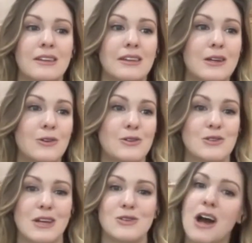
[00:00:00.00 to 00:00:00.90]

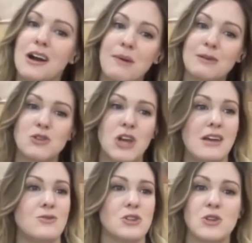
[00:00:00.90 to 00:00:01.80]
Leaders can talk about
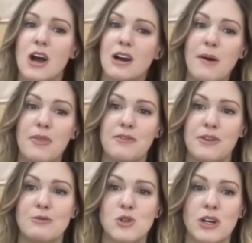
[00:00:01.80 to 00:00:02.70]
change and talk about the
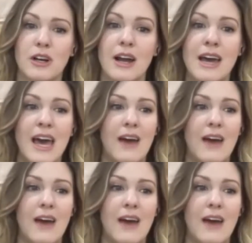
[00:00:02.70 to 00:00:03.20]
future,